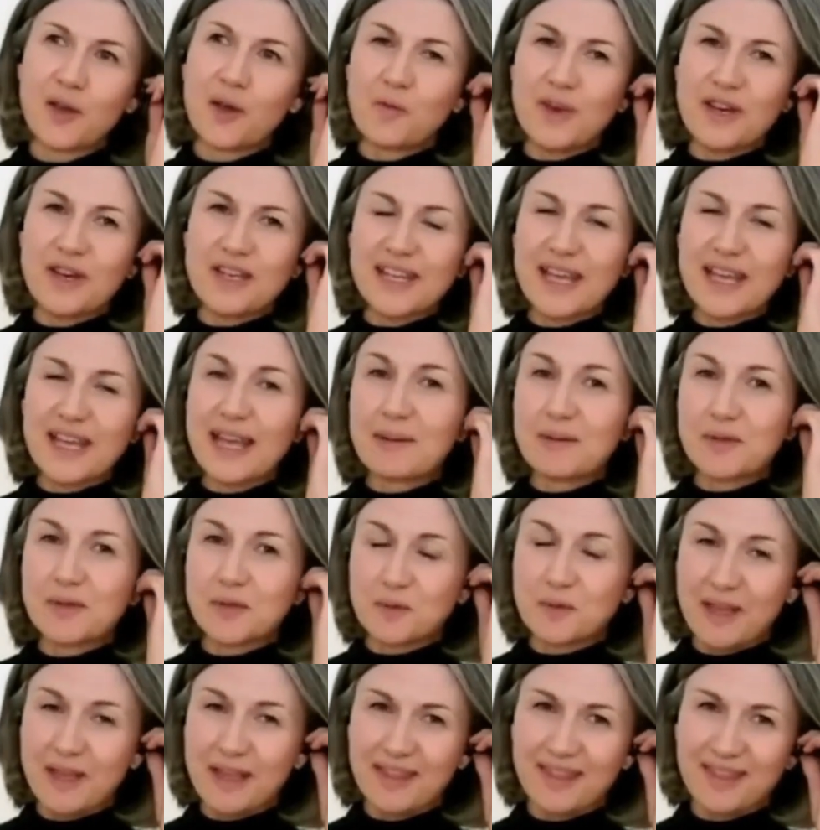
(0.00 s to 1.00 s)
which
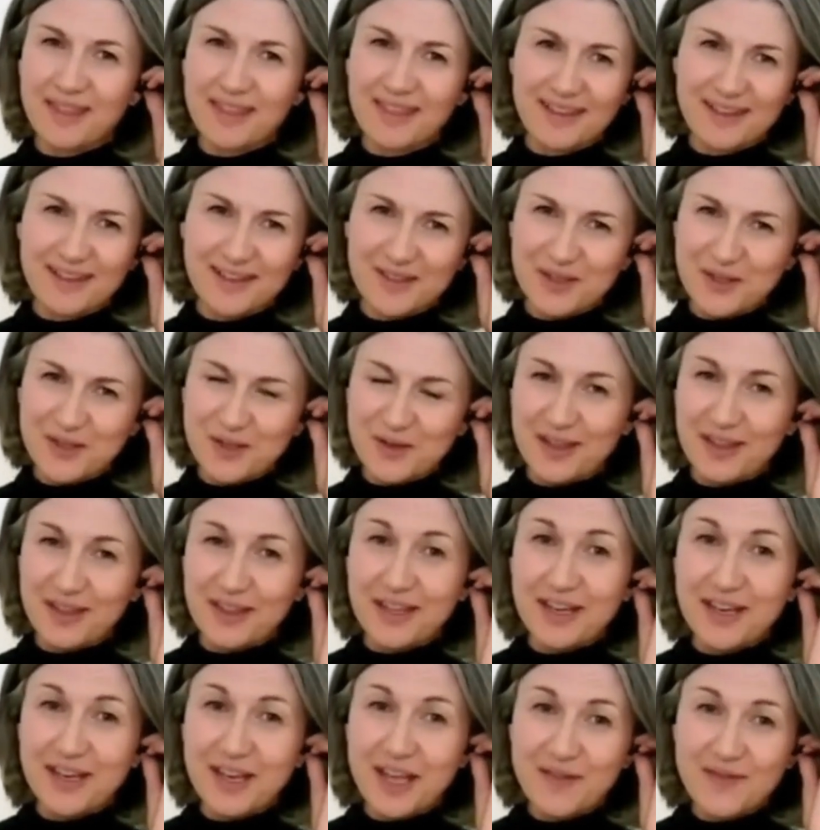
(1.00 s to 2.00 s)
helped with soothing
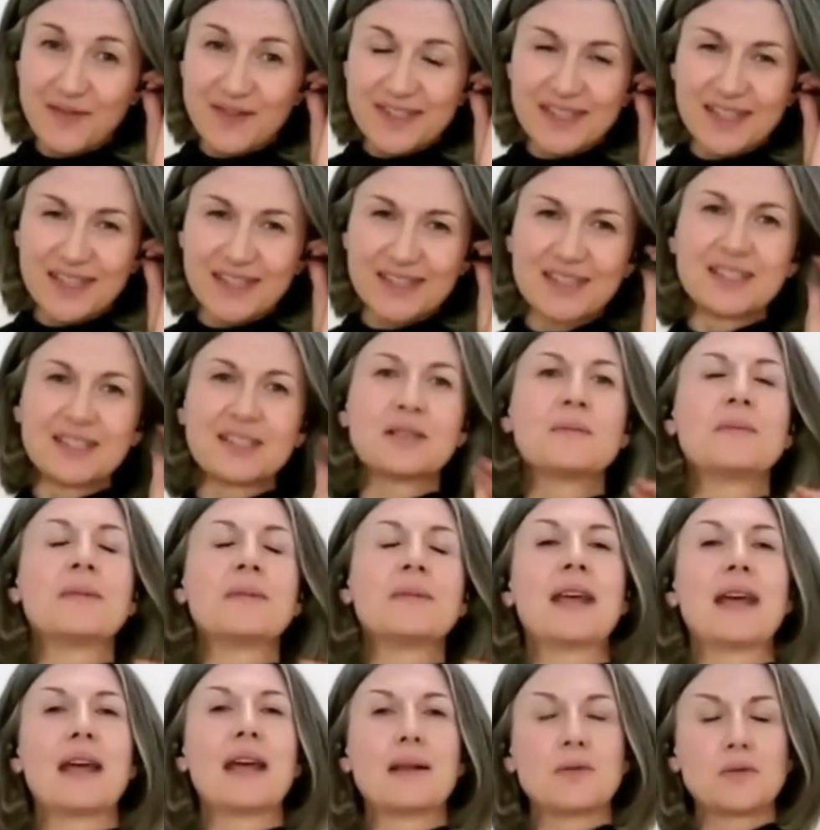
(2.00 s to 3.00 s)
the nervous system
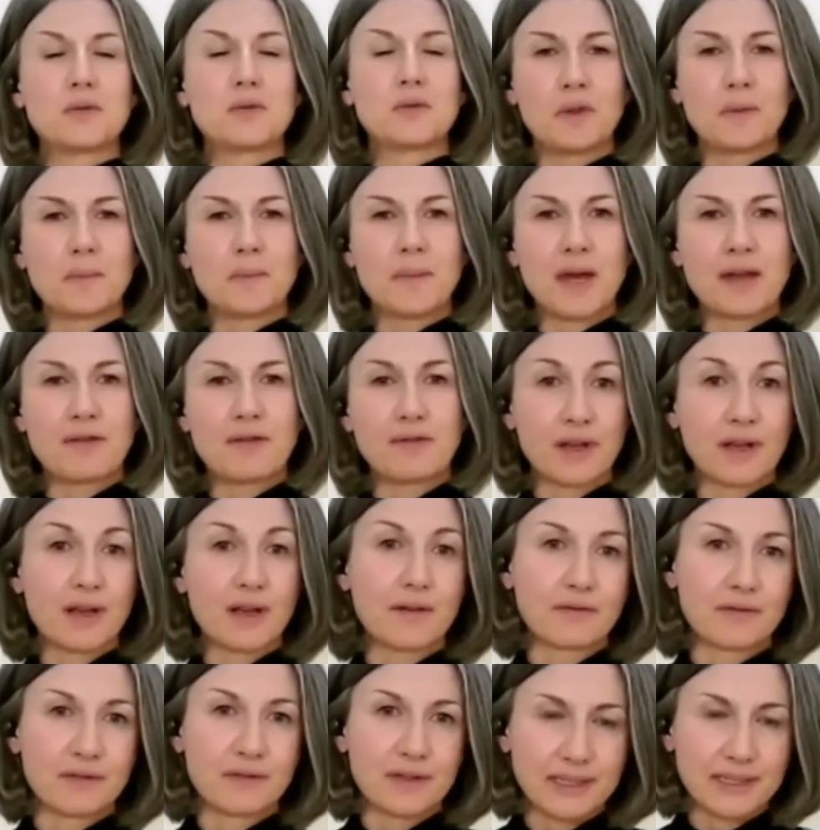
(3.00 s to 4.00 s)
and helped with my
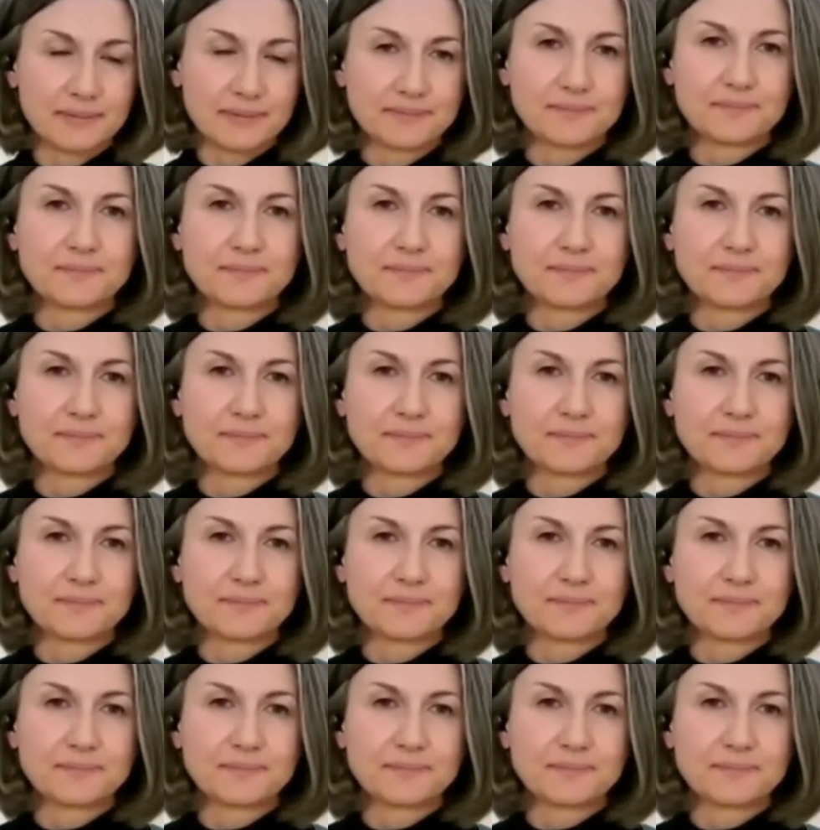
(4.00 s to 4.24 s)
recovery.